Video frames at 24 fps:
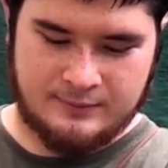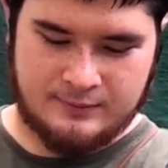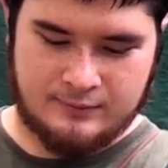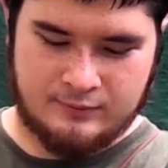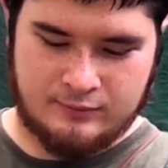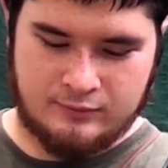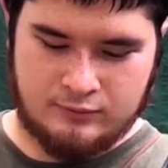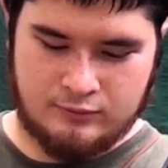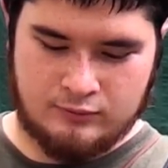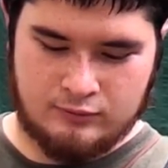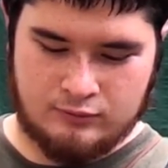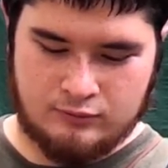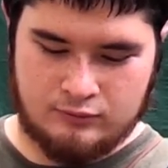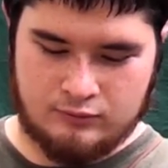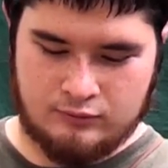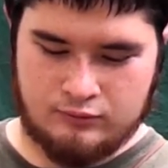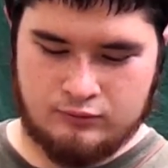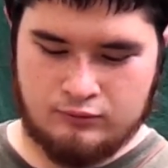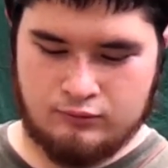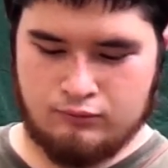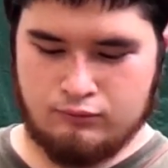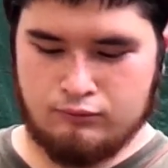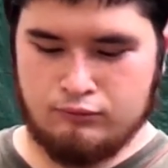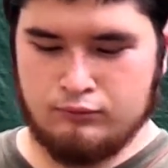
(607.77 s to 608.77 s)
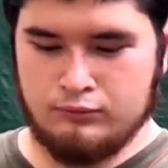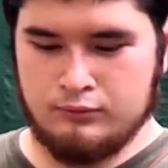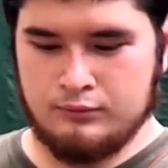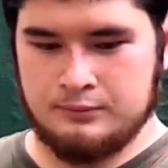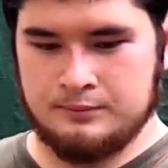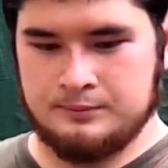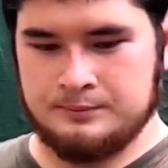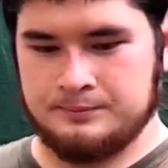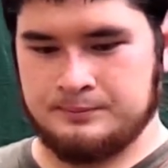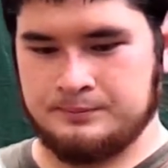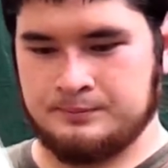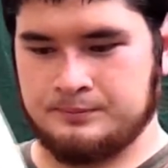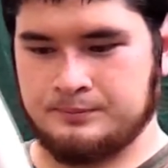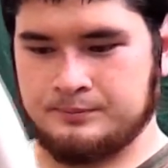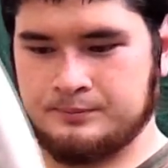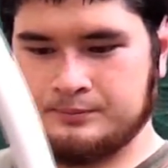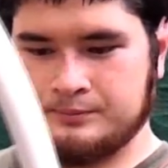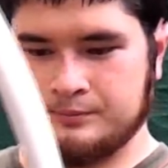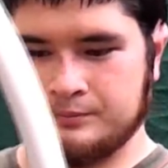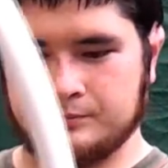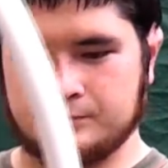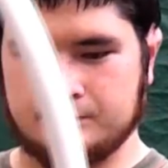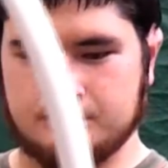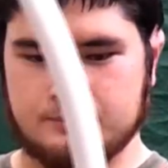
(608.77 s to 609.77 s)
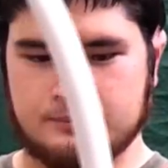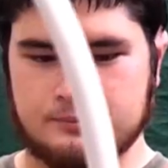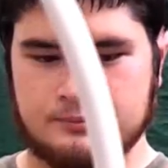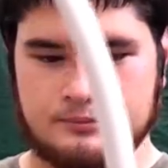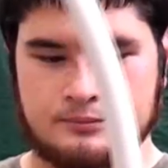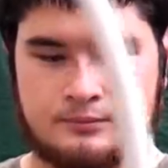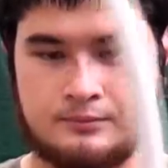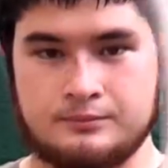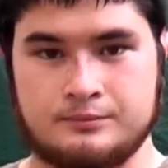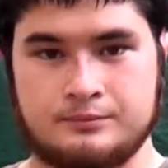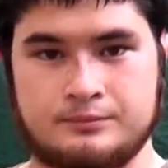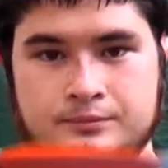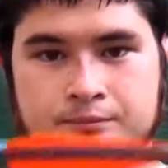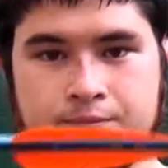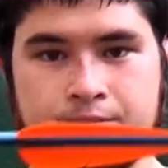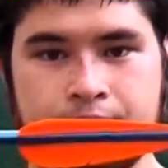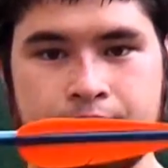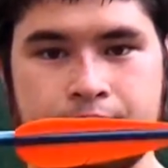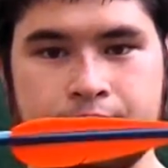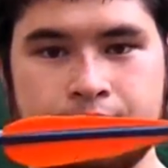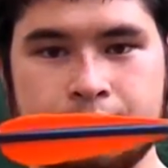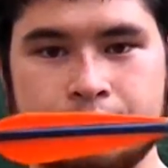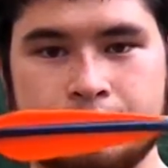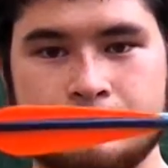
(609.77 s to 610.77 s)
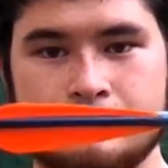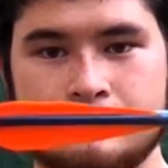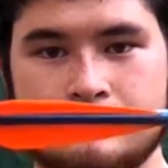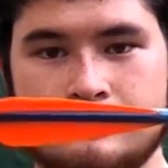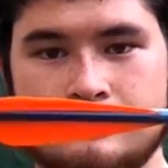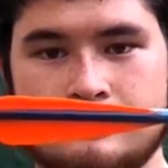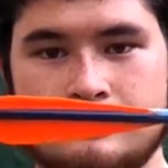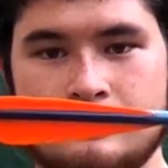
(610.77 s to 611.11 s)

Nobody speaks.